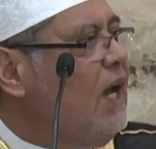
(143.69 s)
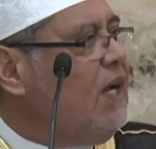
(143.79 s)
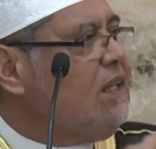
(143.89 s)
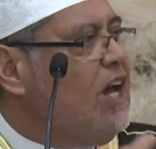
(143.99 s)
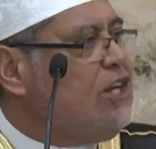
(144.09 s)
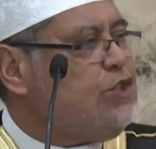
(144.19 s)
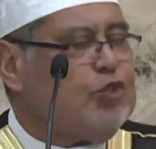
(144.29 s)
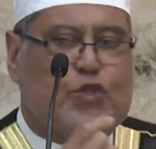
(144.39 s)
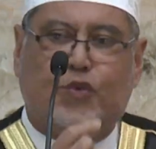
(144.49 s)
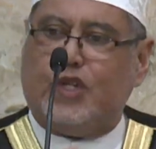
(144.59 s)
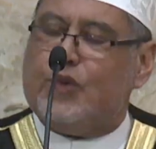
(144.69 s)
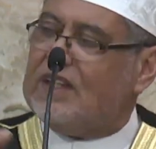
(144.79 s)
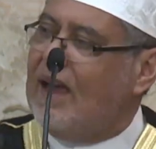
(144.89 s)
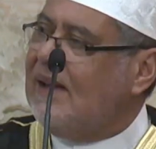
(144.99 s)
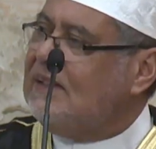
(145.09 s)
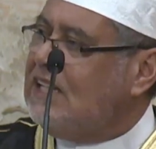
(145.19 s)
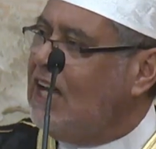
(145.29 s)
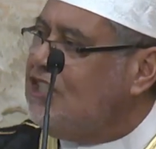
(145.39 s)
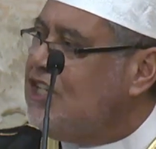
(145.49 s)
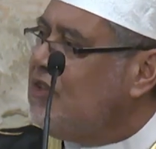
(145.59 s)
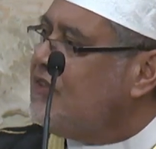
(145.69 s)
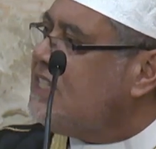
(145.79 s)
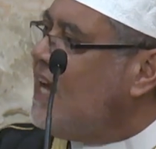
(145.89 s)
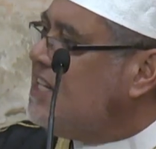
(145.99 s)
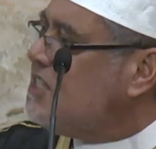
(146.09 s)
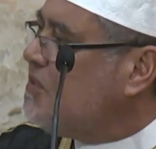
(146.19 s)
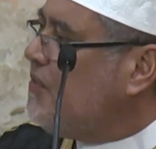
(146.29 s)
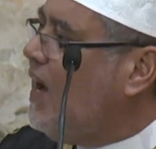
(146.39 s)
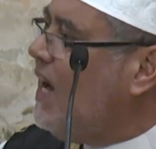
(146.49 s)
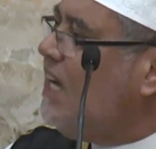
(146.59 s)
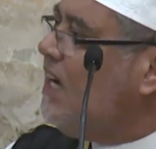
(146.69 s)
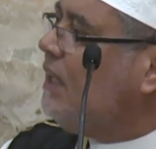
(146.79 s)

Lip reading: and that you do it with the intention of satisfying